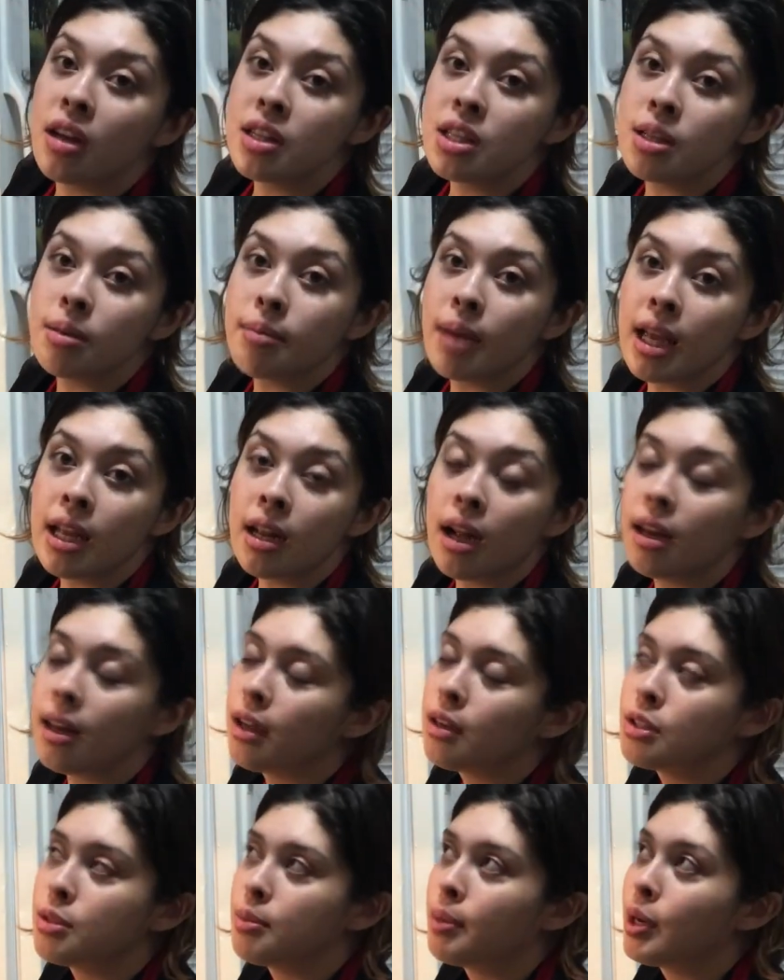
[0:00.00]
of tomato, a
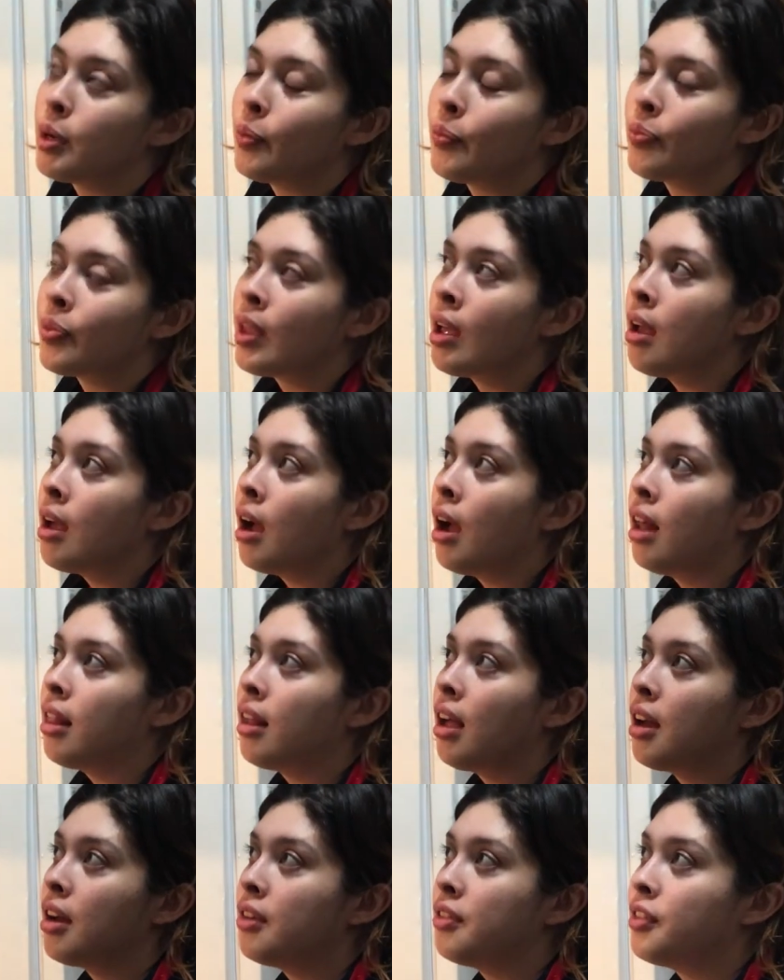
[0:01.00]
lot of tomato, a
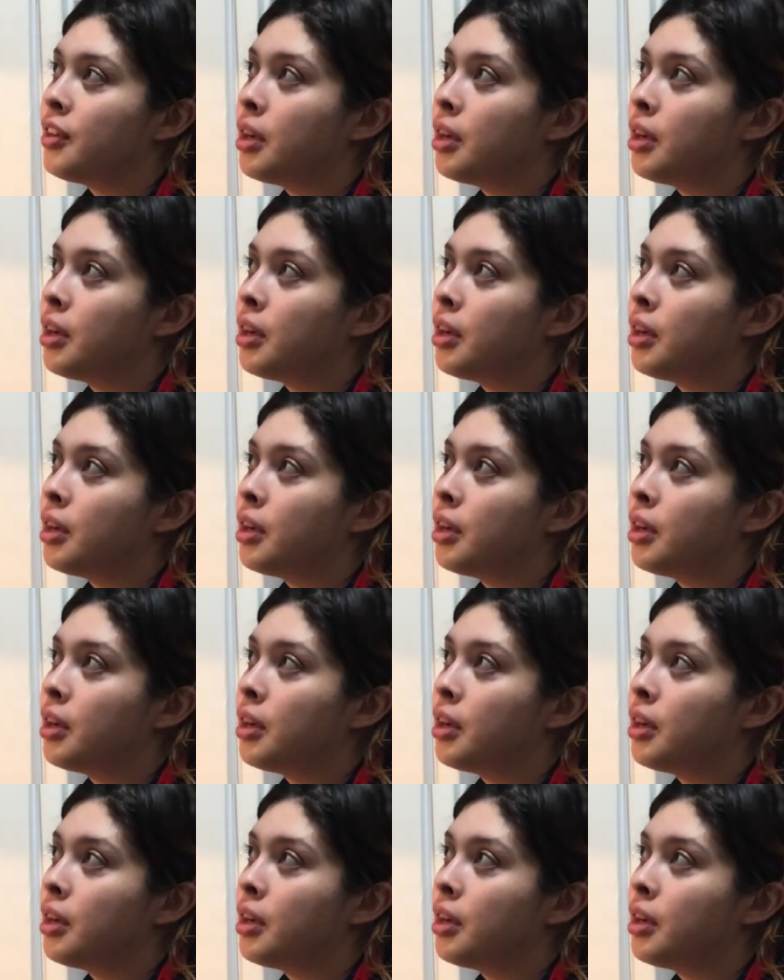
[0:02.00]
lot